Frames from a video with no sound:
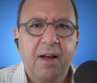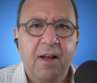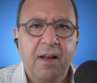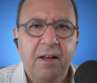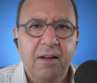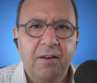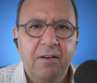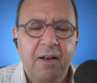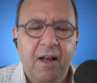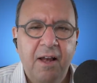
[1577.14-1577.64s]

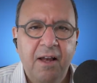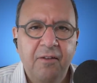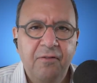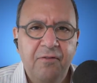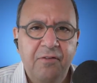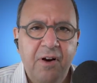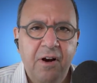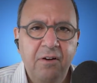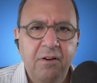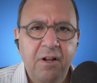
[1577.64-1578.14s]
a, a
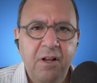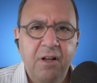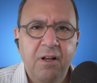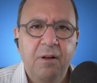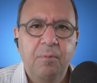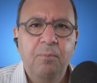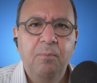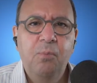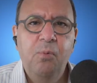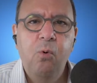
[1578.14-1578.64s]

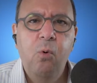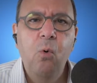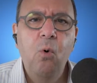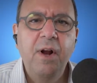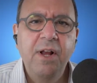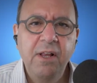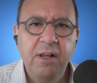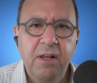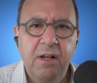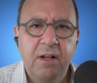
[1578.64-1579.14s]
very
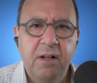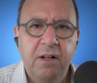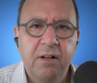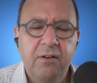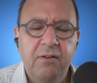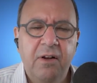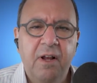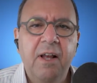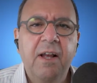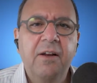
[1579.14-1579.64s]

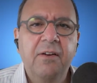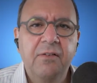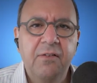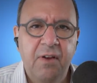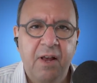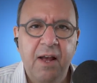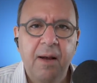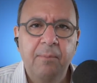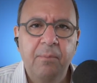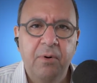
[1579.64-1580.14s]
poignant
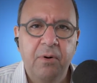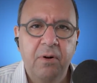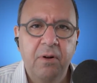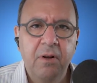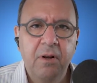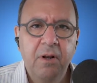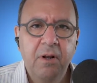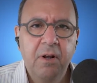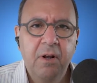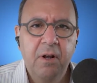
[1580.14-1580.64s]

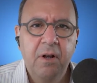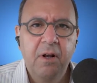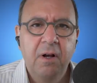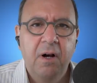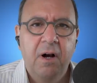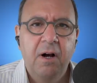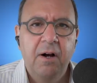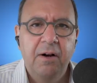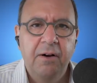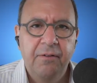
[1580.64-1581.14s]
example
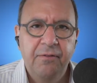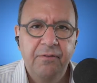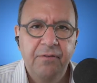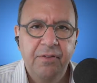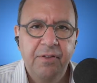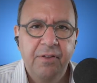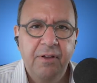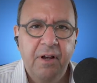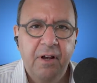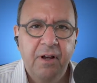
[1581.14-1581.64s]

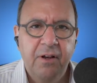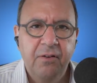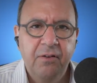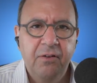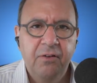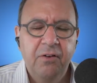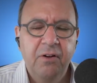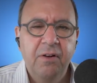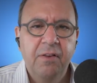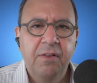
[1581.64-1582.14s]
of
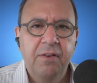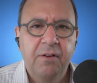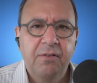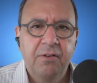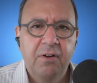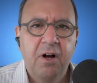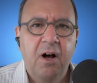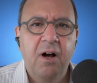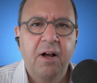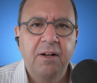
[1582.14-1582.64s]
this this
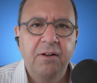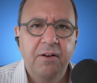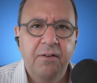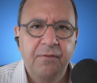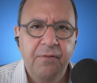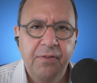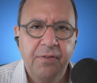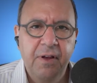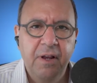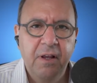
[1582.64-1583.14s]
kind
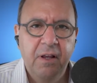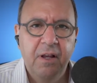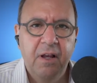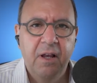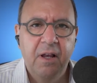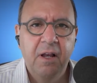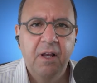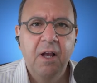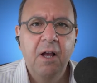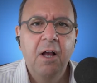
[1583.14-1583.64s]
of
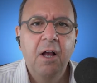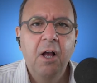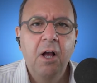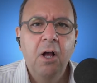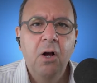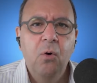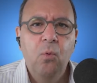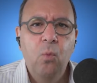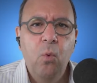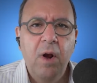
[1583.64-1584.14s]
thinking,
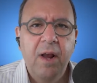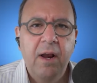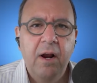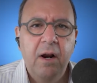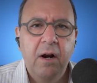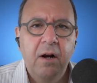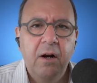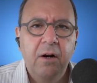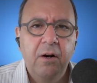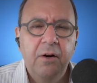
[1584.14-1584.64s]

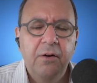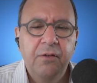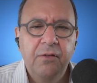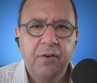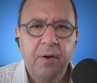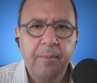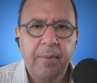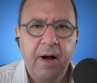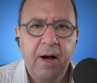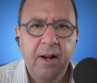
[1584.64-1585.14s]
where
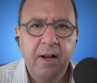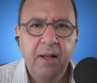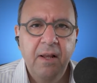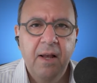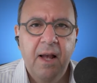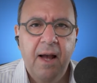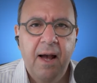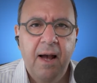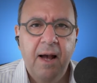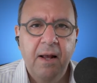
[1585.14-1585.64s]

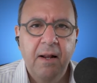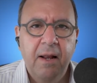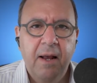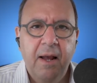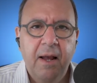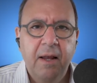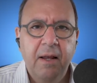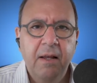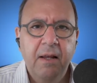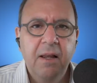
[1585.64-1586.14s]
somebody at
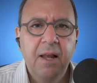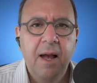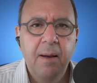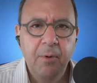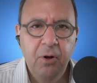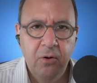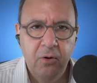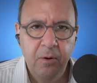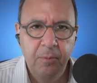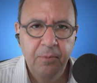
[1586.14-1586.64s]
a
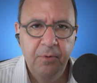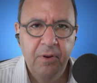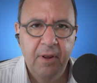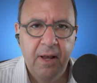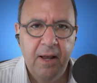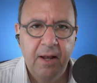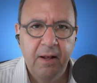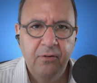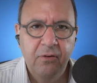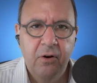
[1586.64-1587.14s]
chemical
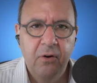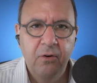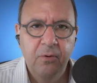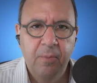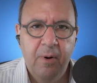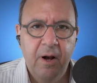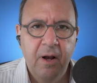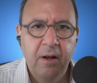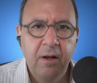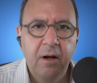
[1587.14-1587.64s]
plant owned
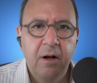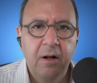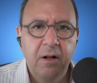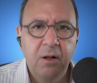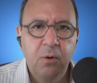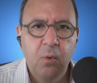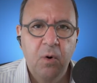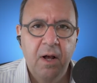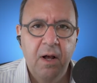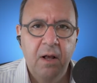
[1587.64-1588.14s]
by
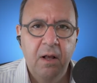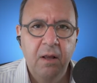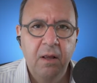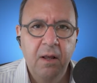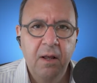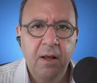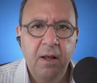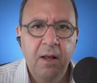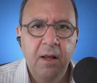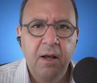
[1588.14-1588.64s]

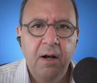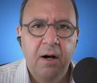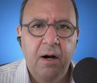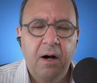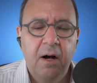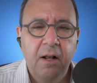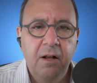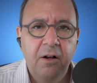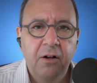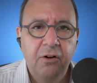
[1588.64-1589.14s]
Honeywell
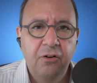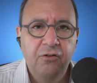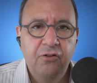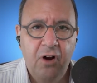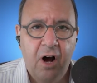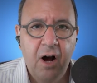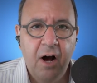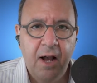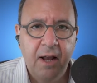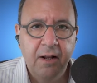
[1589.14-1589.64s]
uh,
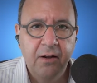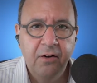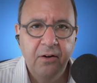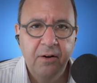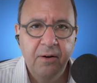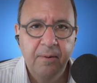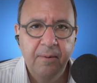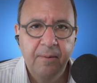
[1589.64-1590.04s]
died.